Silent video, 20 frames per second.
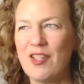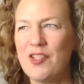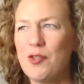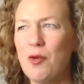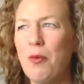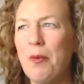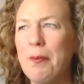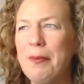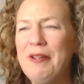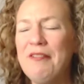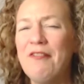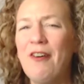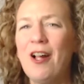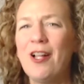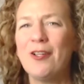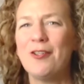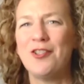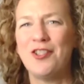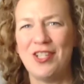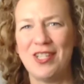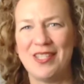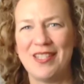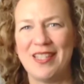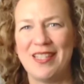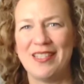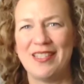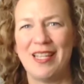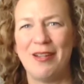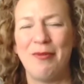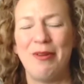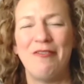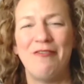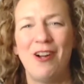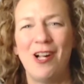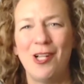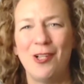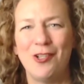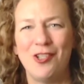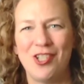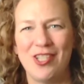So when we follow Jesus and we
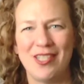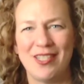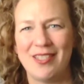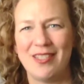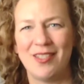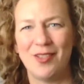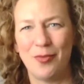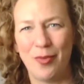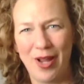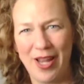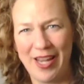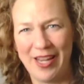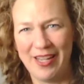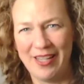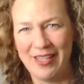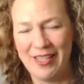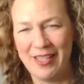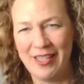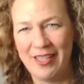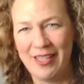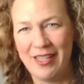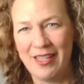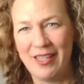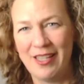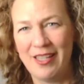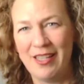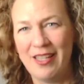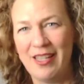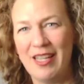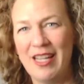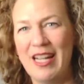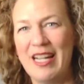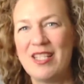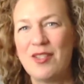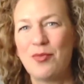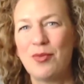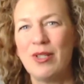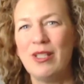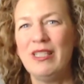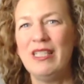follow Jesus' way,
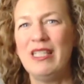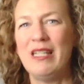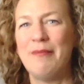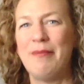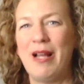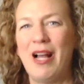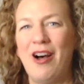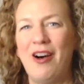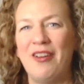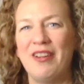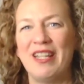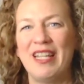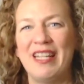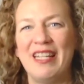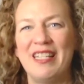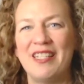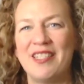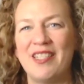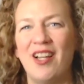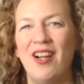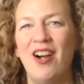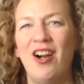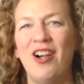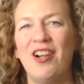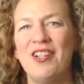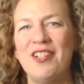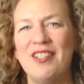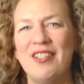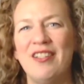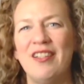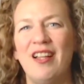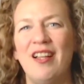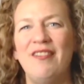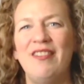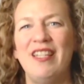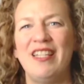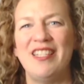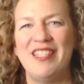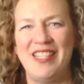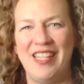it's really about getting to the heart of
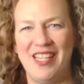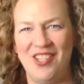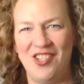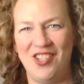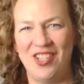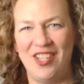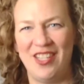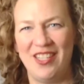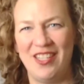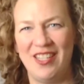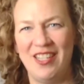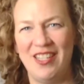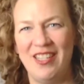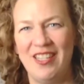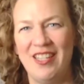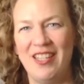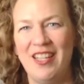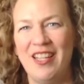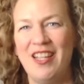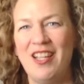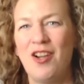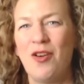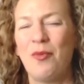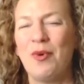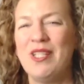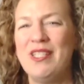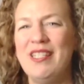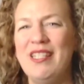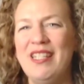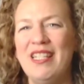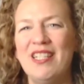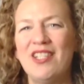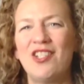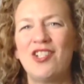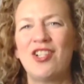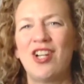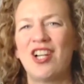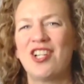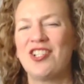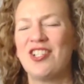the intention. We see the
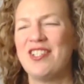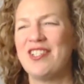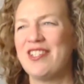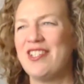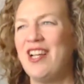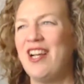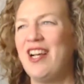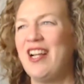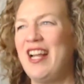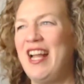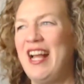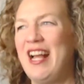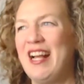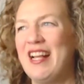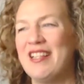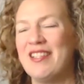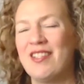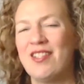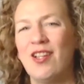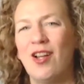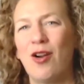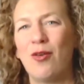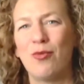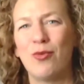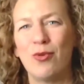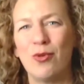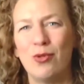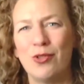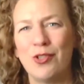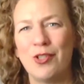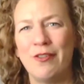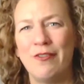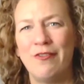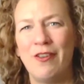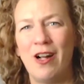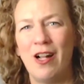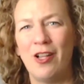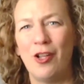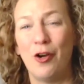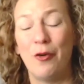instructions not as a rule to
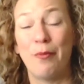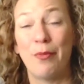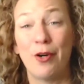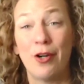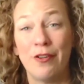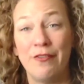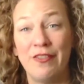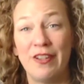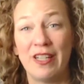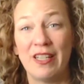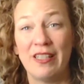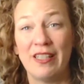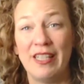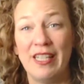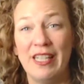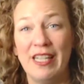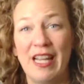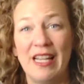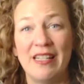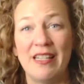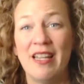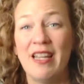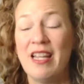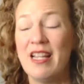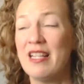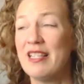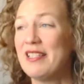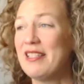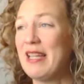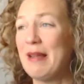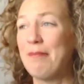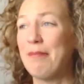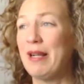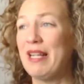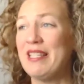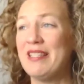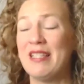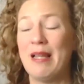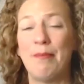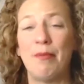follow perfectly and step by
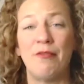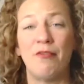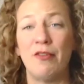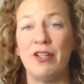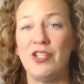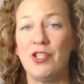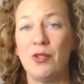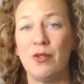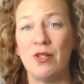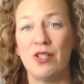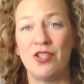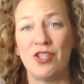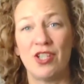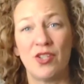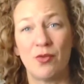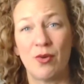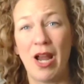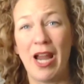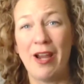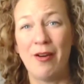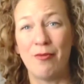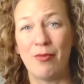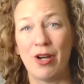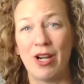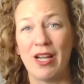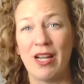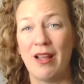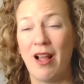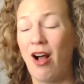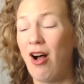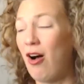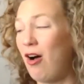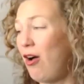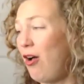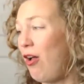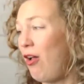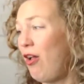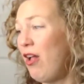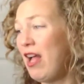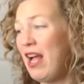step. If we do it just right, we're going to
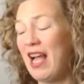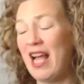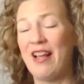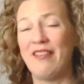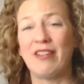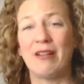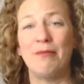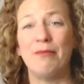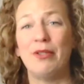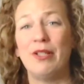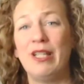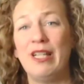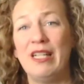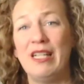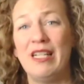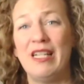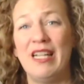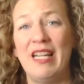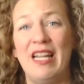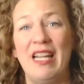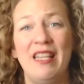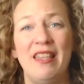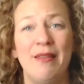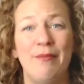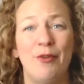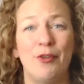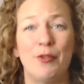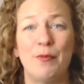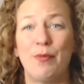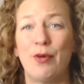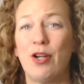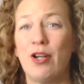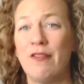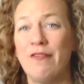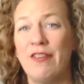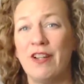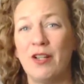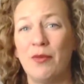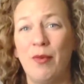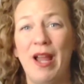all have completed it in the most
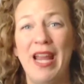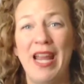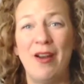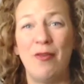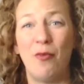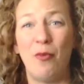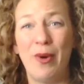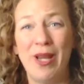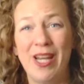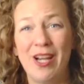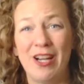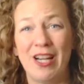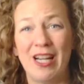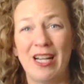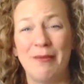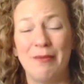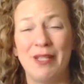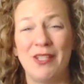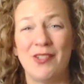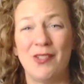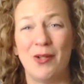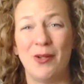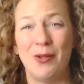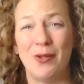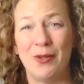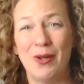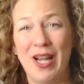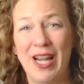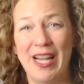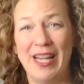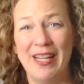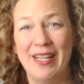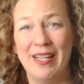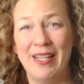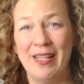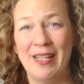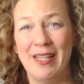perfect way and we are going to be so great.